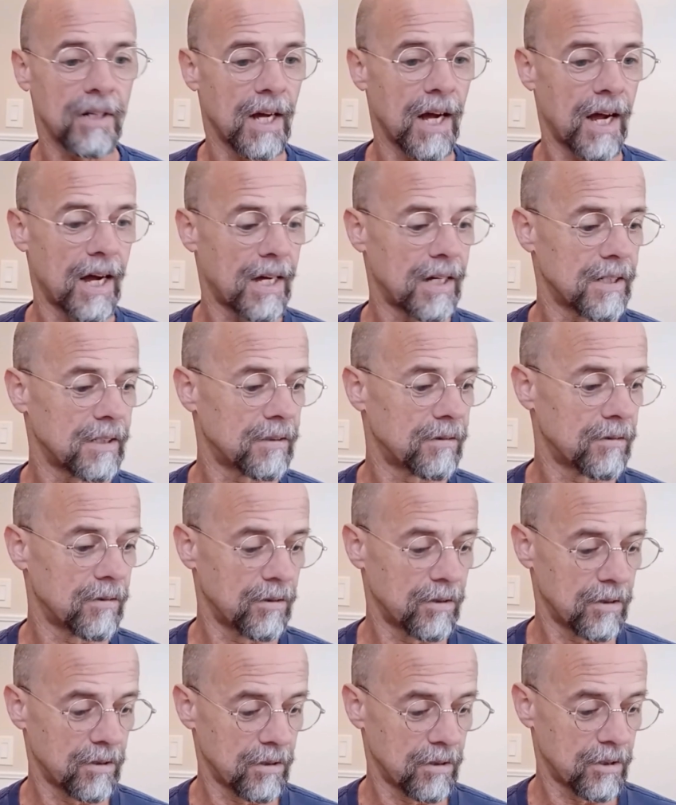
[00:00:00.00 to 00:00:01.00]

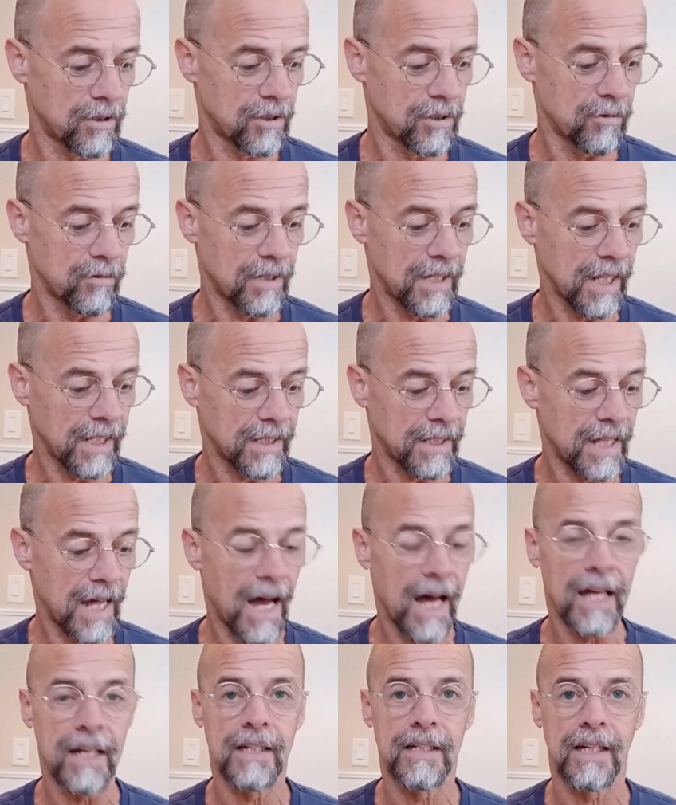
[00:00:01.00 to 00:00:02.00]
to get
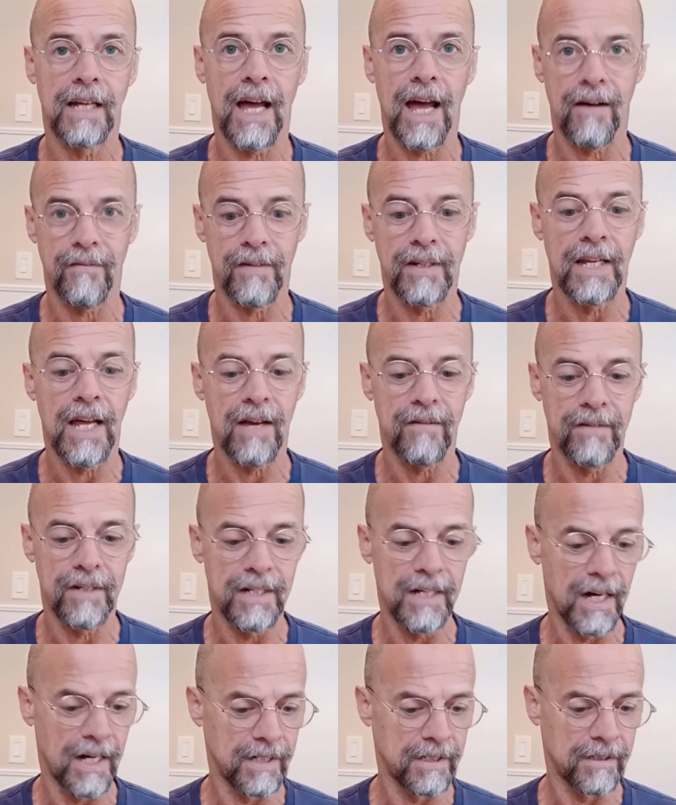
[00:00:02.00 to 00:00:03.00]
that
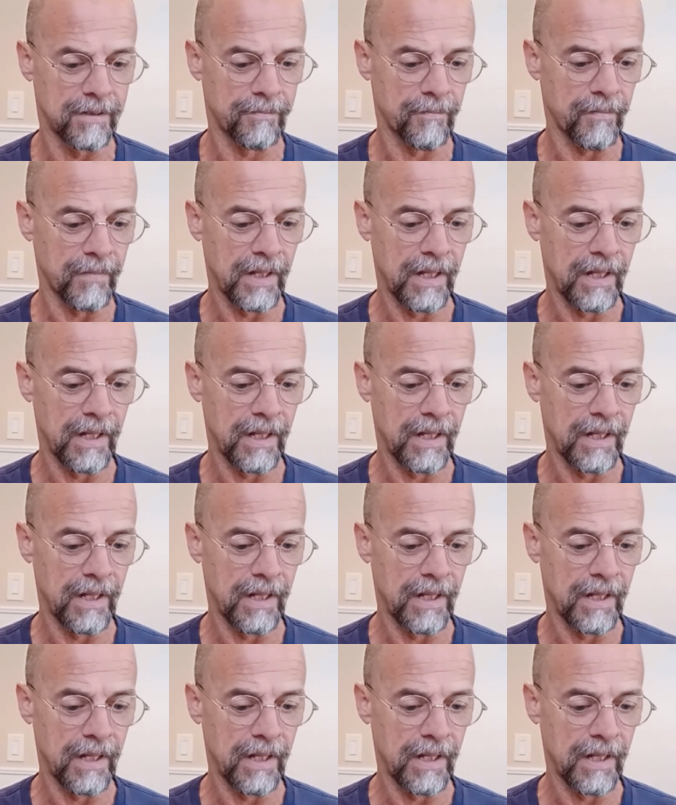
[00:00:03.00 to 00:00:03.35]
affidavit done.